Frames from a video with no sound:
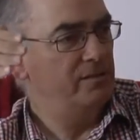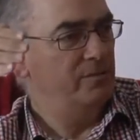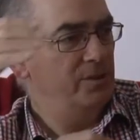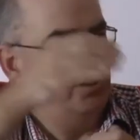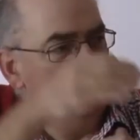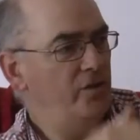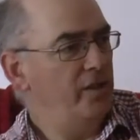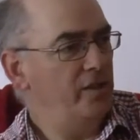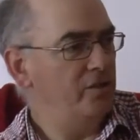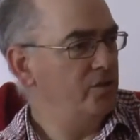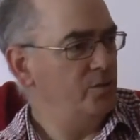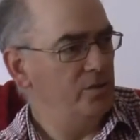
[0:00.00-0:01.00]
was not in
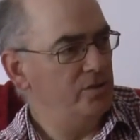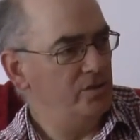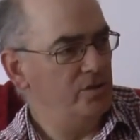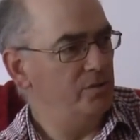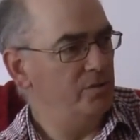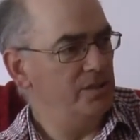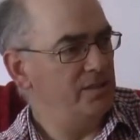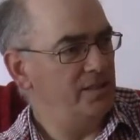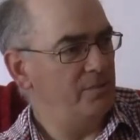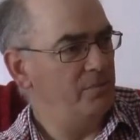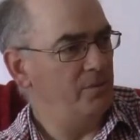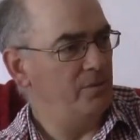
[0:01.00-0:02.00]
God's word to do with his
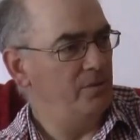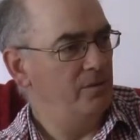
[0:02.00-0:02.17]
temple.